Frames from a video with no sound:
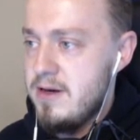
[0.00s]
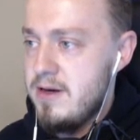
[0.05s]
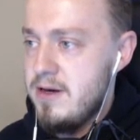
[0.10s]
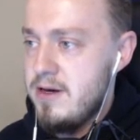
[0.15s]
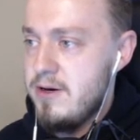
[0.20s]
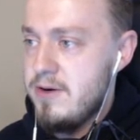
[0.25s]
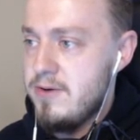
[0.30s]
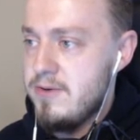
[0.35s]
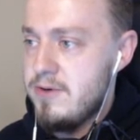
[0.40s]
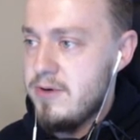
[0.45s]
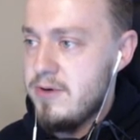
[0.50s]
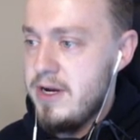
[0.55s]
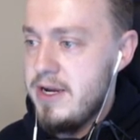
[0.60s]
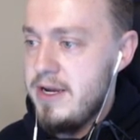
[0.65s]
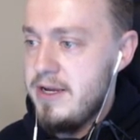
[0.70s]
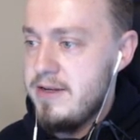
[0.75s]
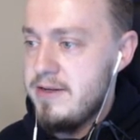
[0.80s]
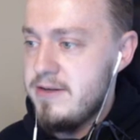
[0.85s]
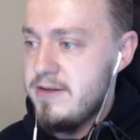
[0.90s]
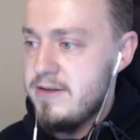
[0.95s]
Oh,
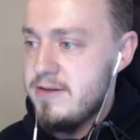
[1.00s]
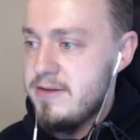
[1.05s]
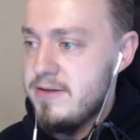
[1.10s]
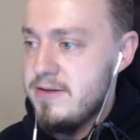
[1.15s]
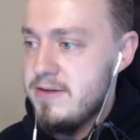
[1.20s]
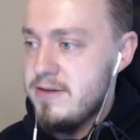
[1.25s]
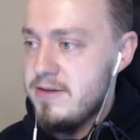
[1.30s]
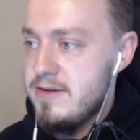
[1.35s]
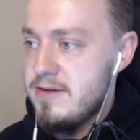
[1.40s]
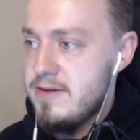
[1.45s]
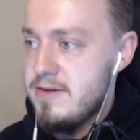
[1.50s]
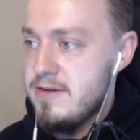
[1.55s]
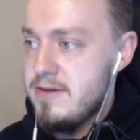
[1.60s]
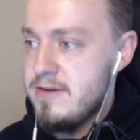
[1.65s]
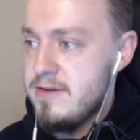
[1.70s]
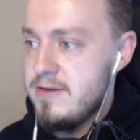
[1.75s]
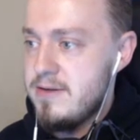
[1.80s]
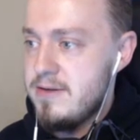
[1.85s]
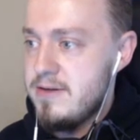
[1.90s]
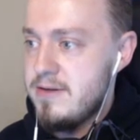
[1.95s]
great.
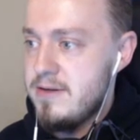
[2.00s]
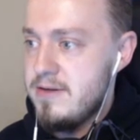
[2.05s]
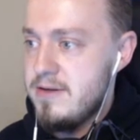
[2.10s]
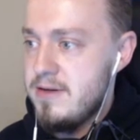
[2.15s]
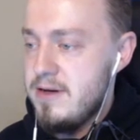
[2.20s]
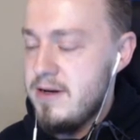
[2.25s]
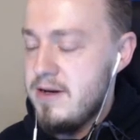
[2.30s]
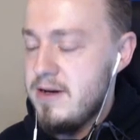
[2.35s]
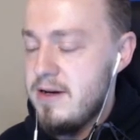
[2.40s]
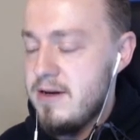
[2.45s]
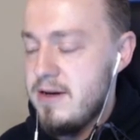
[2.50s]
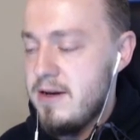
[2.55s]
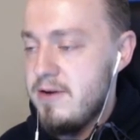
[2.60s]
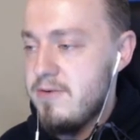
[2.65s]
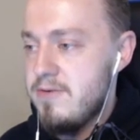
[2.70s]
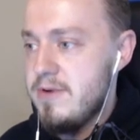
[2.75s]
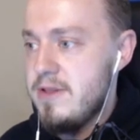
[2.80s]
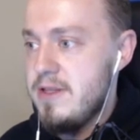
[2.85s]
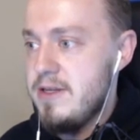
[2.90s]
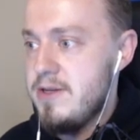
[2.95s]
I
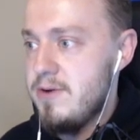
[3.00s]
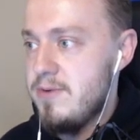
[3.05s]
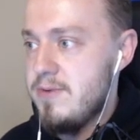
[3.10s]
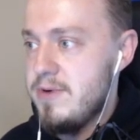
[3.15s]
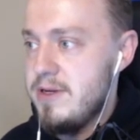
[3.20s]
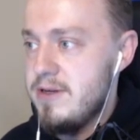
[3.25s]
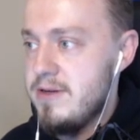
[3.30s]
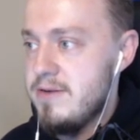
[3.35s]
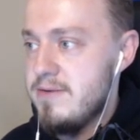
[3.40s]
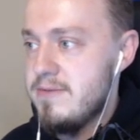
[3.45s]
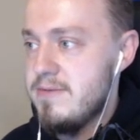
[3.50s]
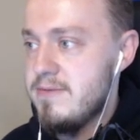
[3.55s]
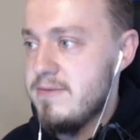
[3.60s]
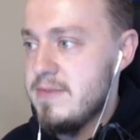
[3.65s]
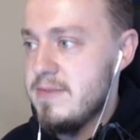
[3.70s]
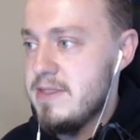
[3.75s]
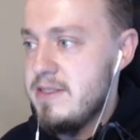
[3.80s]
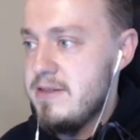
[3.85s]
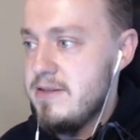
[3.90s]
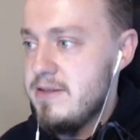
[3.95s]
really don't want to...
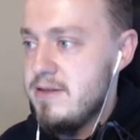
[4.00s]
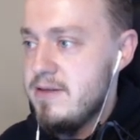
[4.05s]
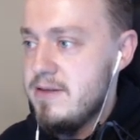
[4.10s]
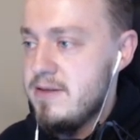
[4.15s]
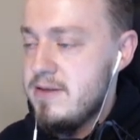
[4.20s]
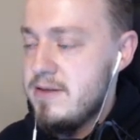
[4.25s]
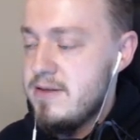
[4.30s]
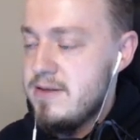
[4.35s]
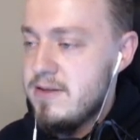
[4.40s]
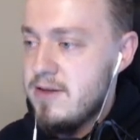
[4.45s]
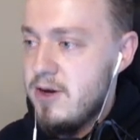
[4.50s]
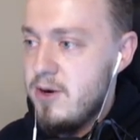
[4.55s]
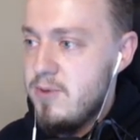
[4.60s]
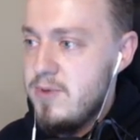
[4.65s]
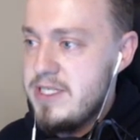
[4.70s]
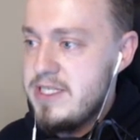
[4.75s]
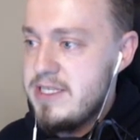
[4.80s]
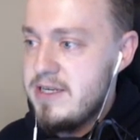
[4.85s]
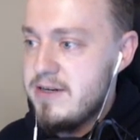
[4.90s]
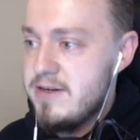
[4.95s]
Are
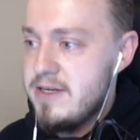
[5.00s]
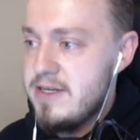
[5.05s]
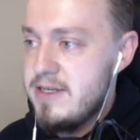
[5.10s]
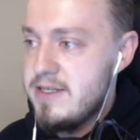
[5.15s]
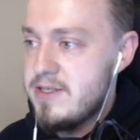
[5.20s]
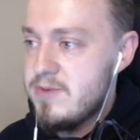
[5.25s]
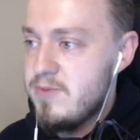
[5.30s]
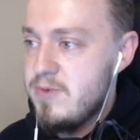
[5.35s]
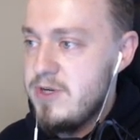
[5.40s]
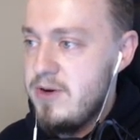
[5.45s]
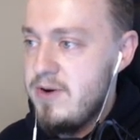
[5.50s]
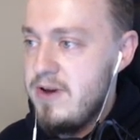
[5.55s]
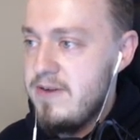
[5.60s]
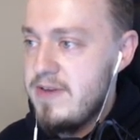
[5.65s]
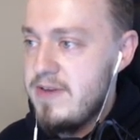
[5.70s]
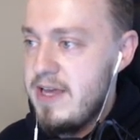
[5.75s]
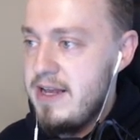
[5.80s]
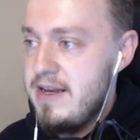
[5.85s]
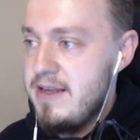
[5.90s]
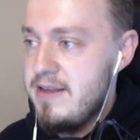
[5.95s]
we serious? We don't
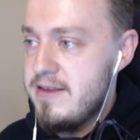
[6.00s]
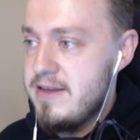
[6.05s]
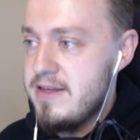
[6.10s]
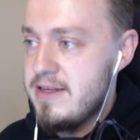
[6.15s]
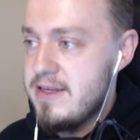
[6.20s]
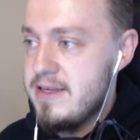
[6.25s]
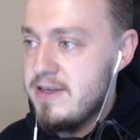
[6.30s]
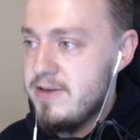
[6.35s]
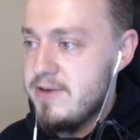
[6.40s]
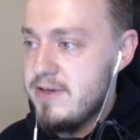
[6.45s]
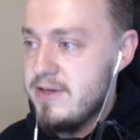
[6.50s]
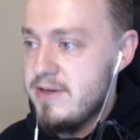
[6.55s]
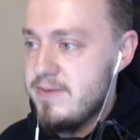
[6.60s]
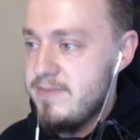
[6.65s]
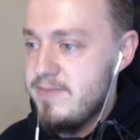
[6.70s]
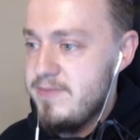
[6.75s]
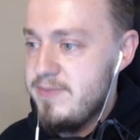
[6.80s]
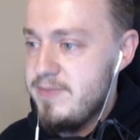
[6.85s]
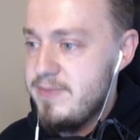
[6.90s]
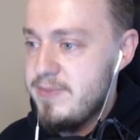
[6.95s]
have anything to heal
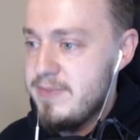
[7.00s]
him.